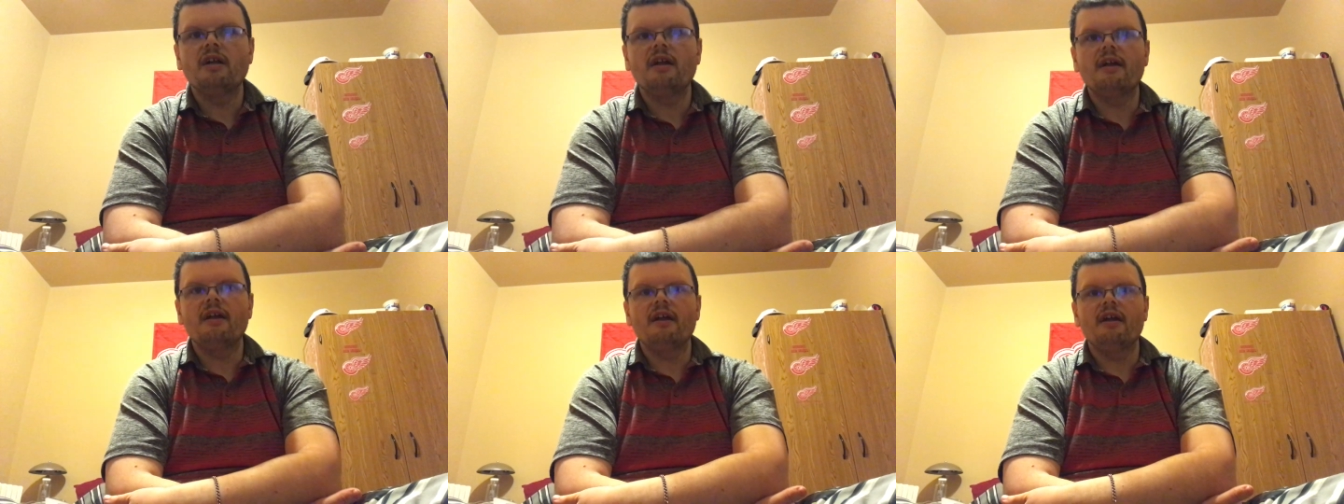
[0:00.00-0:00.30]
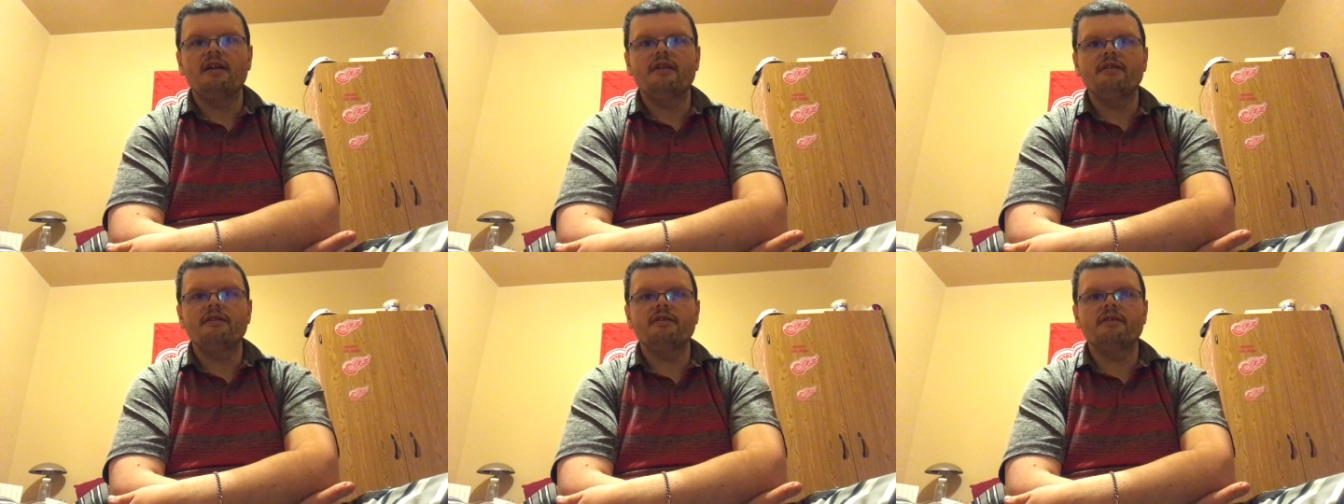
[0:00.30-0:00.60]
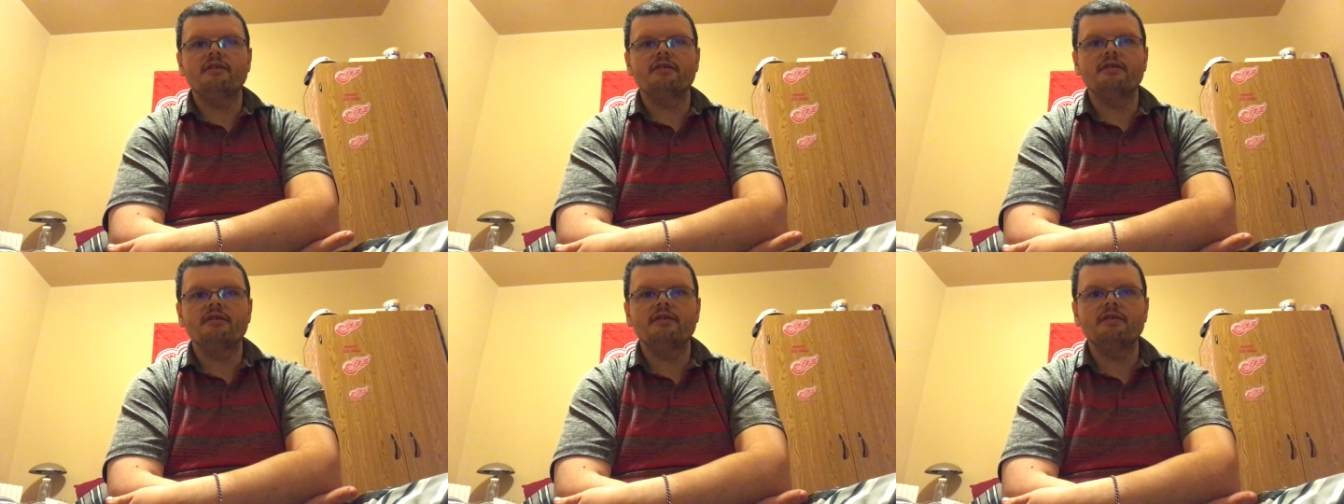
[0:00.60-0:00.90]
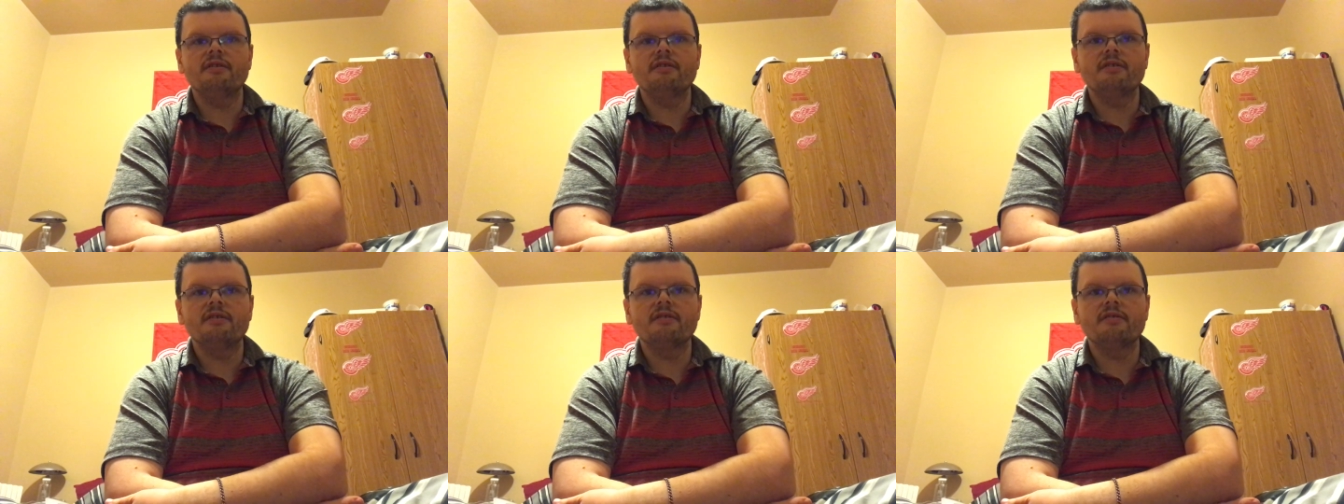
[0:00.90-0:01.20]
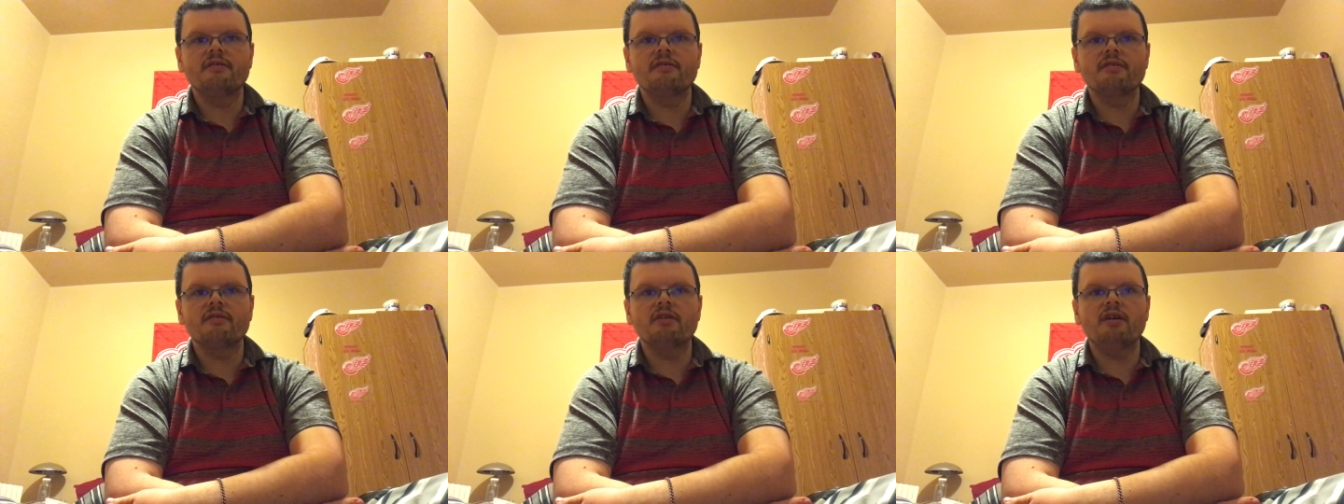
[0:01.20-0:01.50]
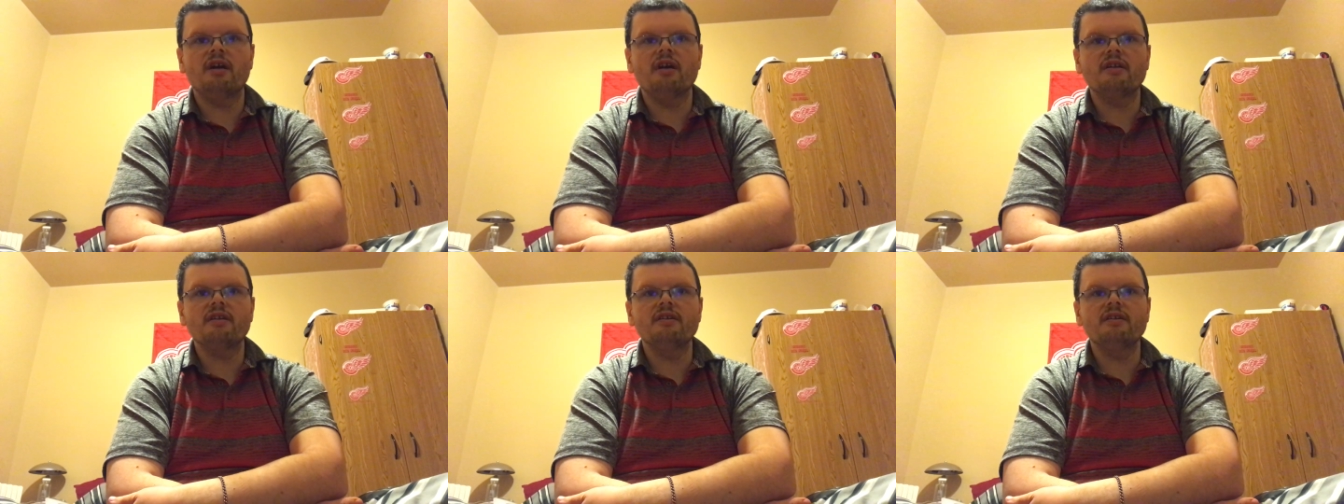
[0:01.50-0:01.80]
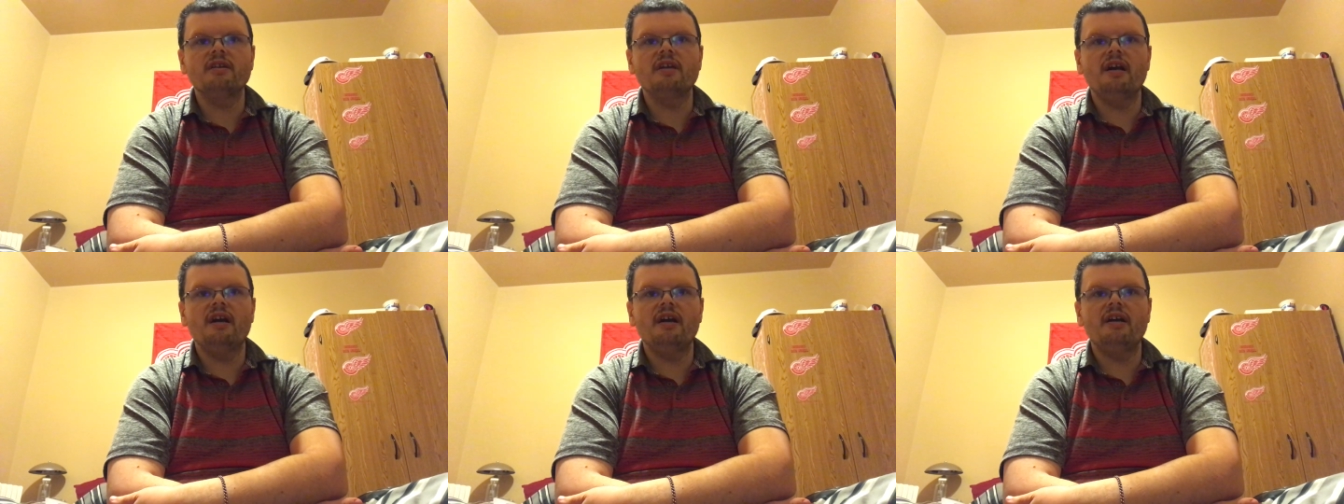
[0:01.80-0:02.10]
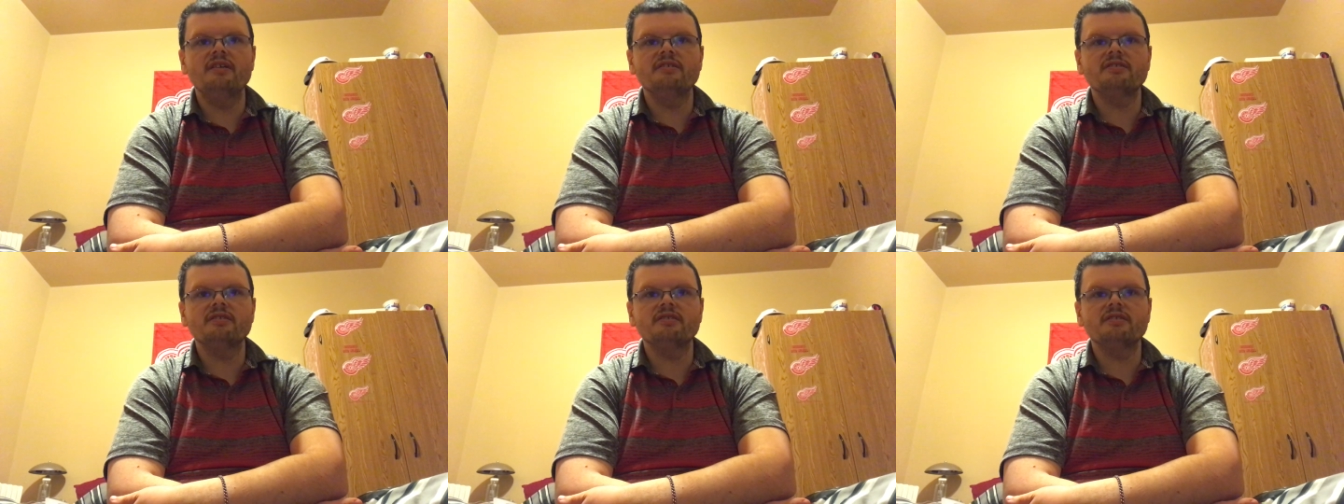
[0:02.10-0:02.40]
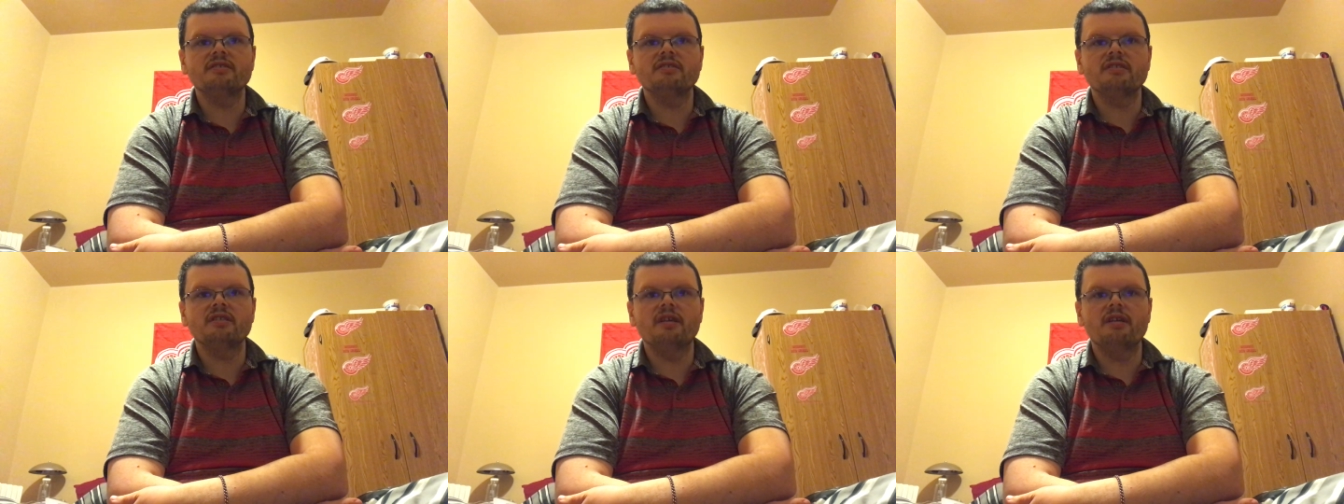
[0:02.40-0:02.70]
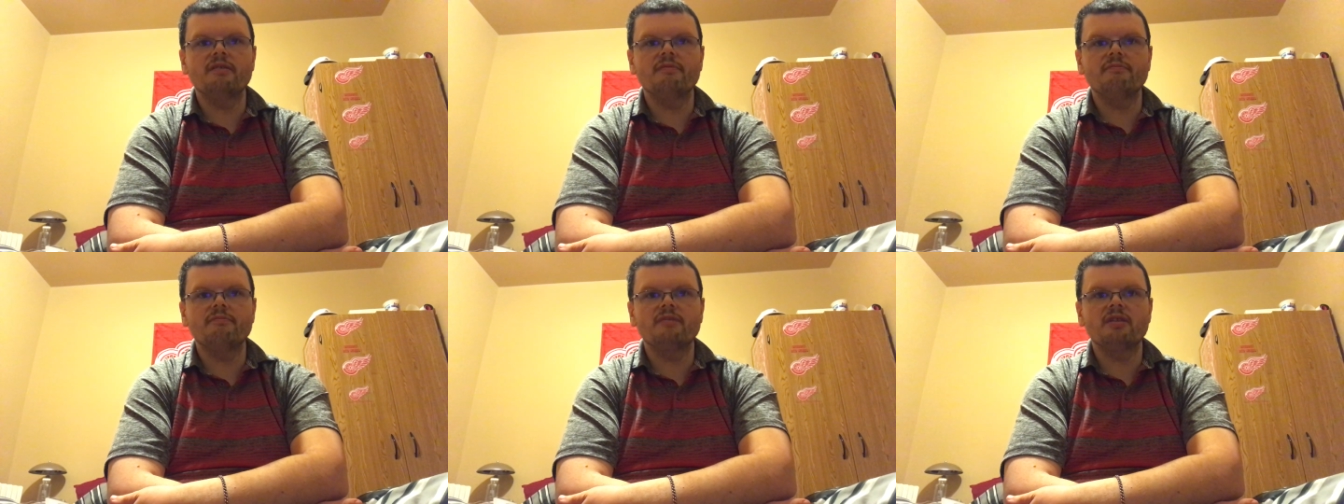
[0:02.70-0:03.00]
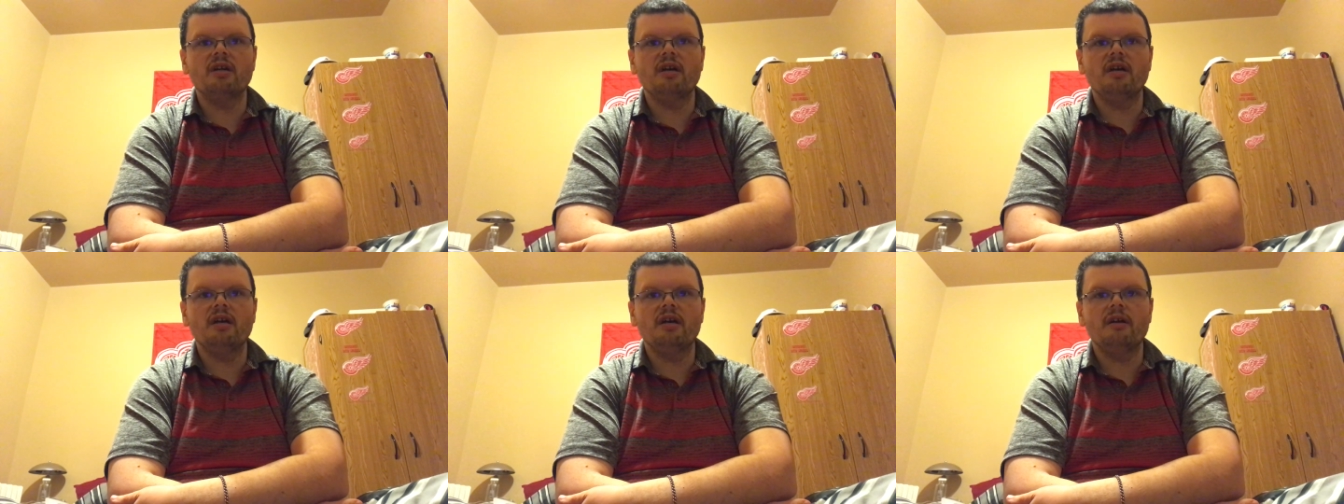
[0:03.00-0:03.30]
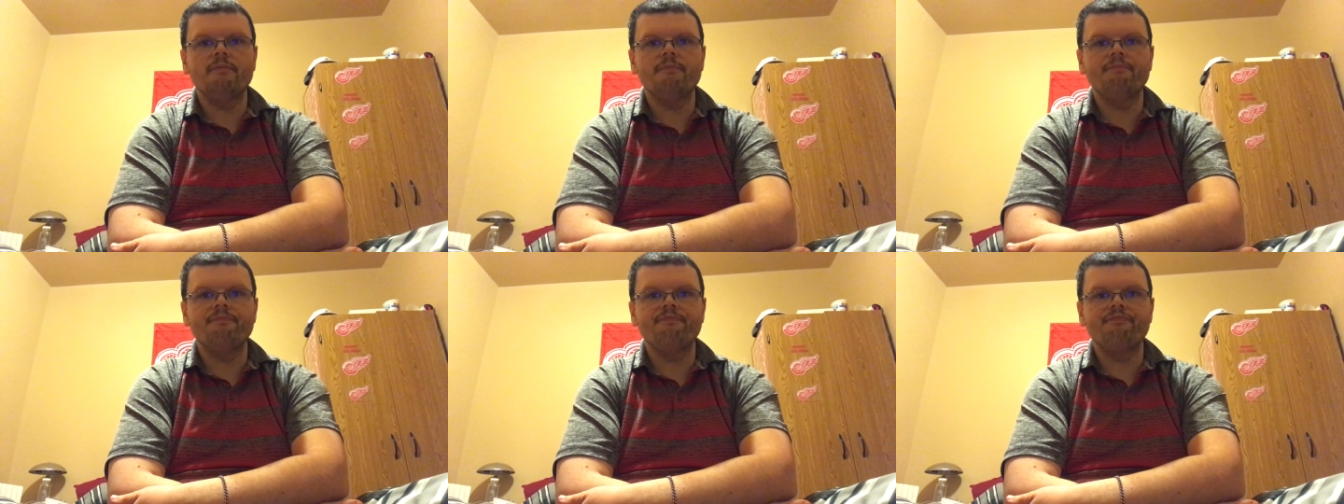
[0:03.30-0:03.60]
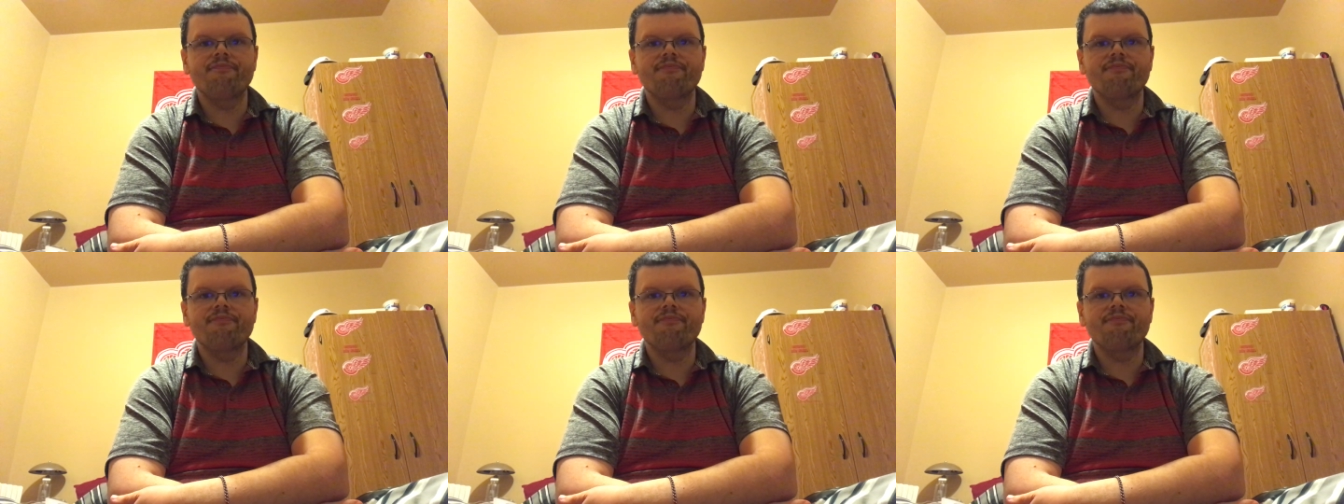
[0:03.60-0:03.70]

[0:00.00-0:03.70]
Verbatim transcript: and talk to you guys at the same time